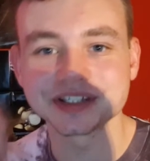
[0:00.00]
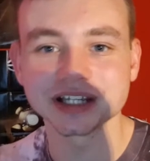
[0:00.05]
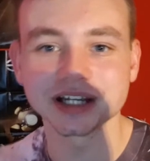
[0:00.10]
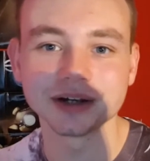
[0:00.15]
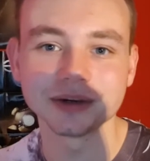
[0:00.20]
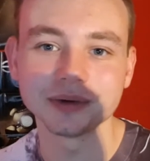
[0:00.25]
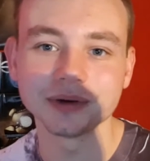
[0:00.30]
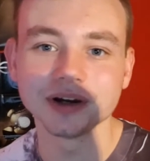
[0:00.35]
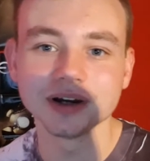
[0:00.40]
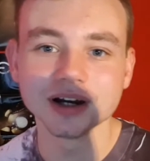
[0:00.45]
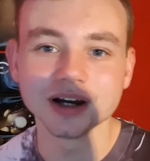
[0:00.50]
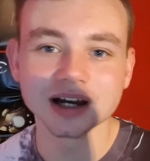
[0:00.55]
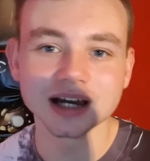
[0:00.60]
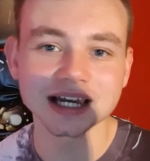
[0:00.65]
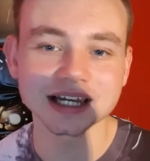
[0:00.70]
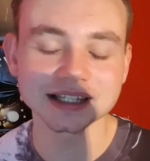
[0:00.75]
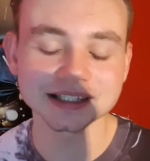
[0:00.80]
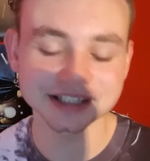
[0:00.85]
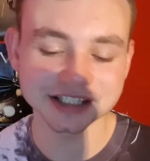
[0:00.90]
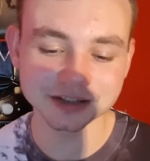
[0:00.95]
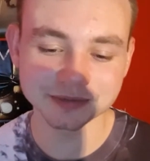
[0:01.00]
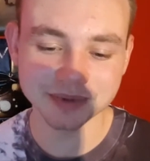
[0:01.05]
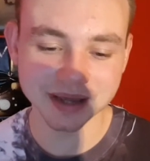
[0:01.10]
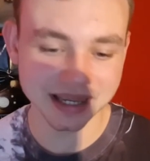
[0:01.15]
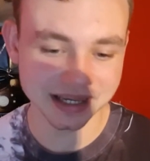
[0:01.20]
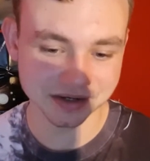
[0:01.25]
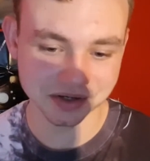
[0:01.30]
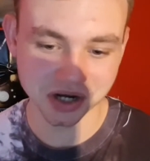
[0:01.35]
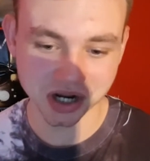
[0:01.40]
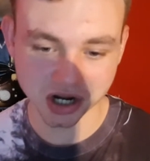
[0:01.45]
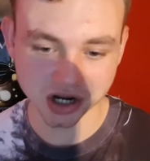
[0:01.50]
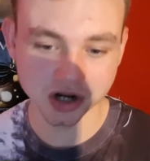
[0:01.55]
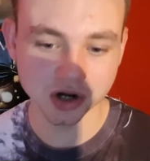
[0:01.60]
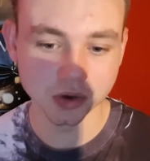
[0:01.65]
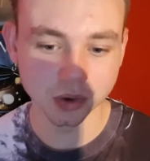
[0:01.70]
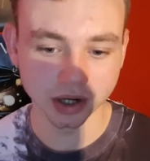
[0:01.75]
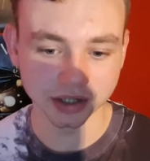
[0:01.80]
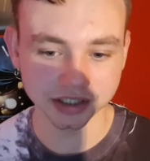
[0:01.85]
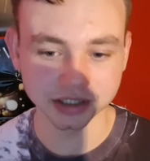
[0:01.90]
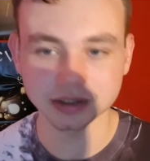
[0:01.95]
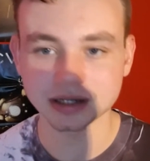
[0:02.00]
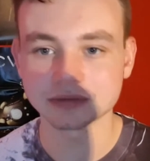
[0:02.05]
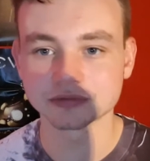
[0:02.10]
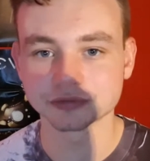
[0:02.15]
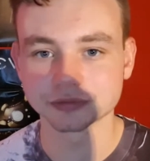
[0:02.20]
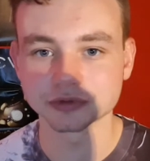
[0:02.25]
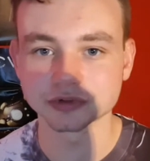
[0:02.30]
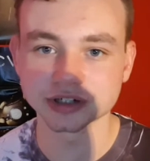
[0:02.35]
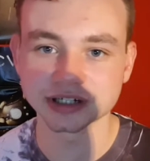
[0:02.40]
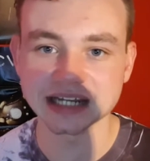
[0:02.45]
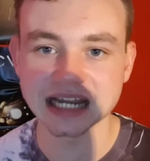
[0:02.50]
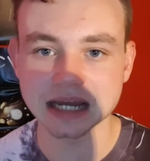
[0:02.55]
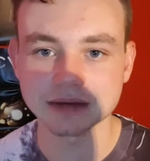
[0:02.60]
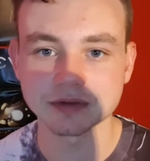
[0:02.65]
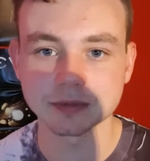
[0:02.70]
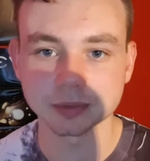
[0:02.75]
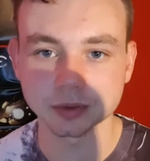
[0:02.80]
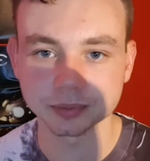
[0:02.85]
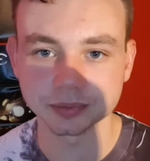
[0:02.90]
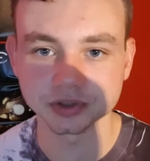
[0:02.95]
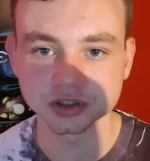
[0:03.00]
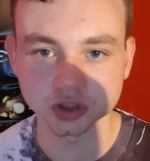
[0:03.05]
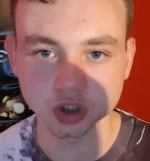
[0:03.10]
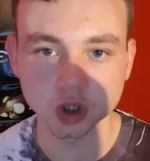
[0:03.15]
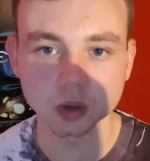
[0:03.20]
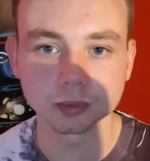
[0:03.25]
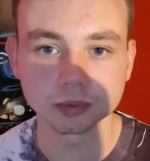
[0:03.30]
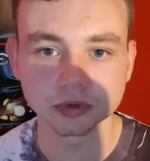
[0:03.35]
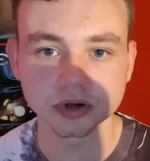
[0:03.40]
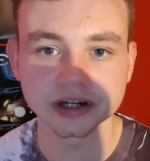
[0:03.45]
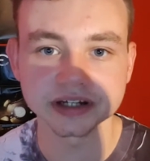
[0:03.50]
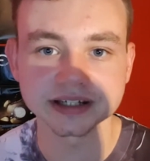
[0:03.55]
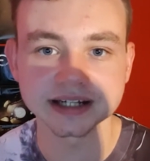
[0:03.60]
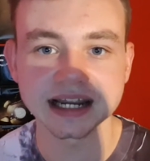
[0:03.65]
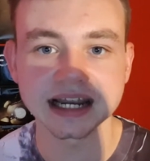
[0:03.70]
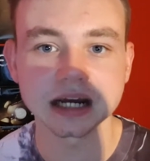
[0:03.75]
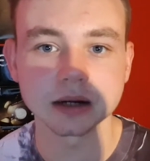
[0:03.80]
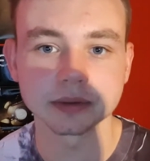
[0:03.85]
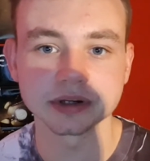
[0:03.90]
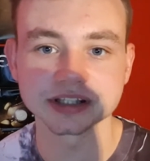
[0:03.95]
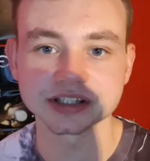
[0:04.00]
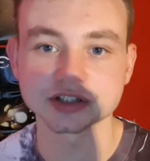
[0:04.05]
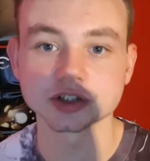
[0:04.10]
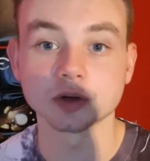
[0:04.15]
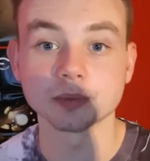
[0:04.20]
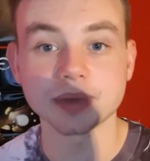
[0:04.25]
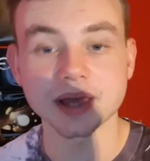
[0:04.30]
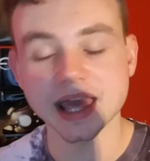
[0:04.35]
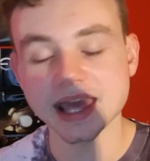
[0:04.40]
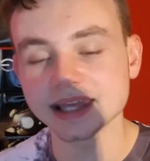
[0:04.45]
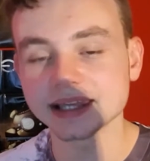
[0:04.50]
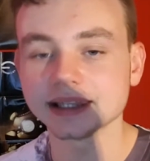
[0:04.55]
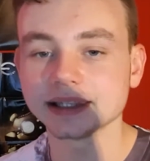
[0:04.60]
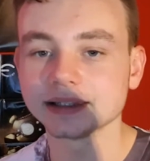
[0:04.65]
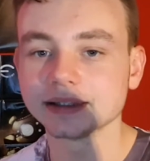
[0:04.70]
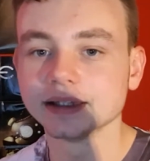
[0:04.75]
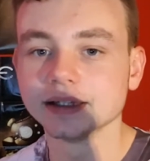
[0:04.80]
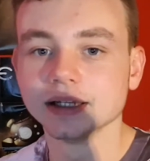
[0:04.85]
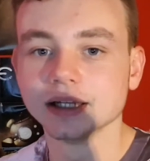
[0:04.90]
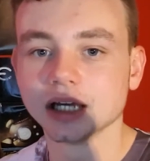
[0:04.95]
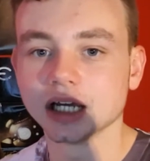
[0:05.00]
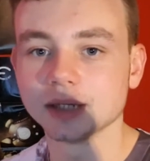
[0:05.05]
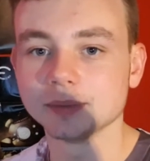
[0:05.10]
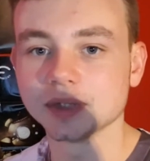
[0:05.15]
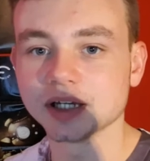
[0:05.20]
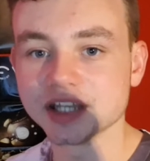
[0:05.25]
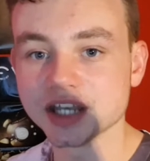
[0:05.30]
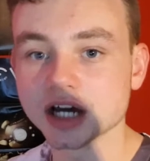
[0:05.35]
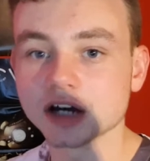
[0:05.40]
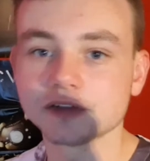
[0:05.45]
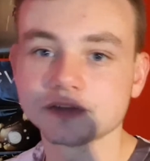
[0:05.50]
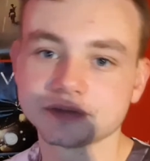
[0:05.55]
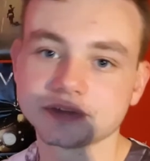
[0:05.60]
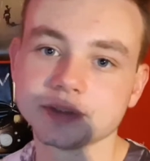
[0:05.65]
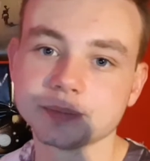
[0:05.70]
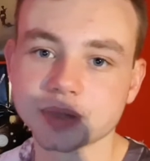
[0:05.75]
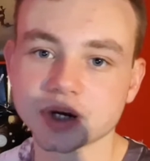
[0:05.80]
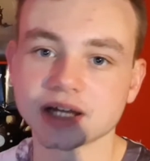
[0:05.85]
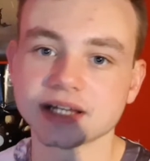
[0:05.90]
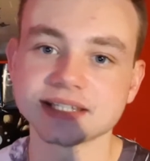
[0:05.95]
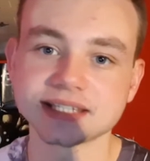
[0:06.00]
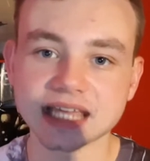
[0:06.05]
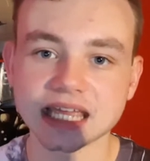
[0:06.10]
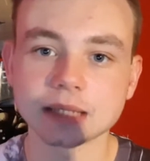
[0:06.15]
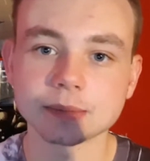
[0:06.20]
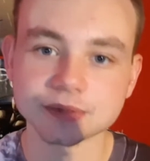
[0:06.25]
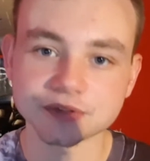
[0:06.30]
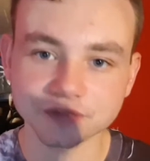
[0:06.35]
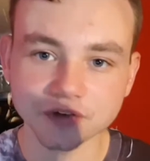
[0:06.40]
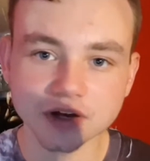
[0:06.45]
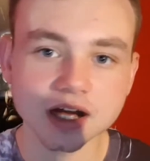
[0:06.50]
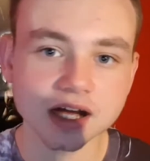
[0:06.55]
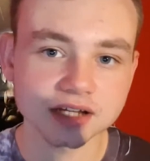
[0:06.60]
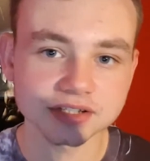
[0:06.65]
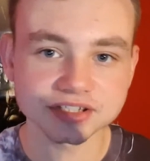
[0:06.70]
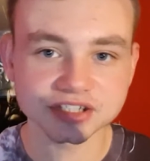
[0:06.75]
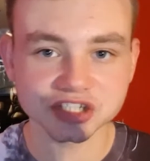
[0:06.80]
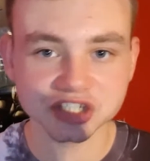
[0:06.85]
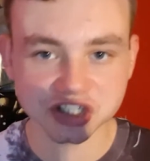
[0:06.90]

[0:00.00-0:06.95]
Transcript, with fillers: So, as you may know, I don't really have a proper job right now and it's not paying um, enough to buy games fast.